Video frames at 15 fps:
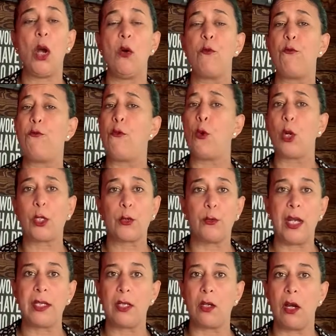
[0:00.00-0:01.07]
owe 4
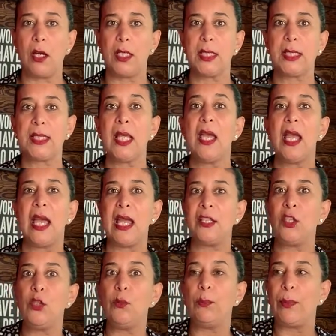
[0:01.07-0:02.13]
credit cards
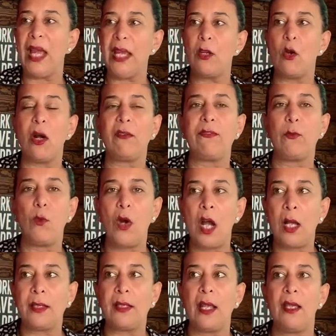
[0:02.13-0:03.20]
and you pay off
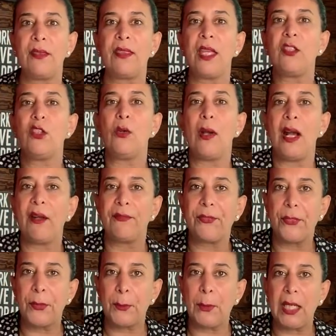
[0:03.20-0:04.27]
1, then you have
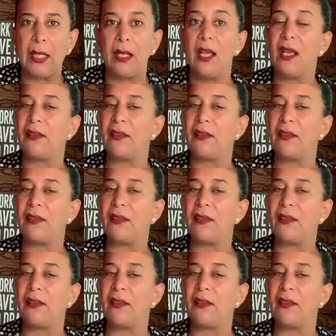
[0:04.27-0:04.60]
3.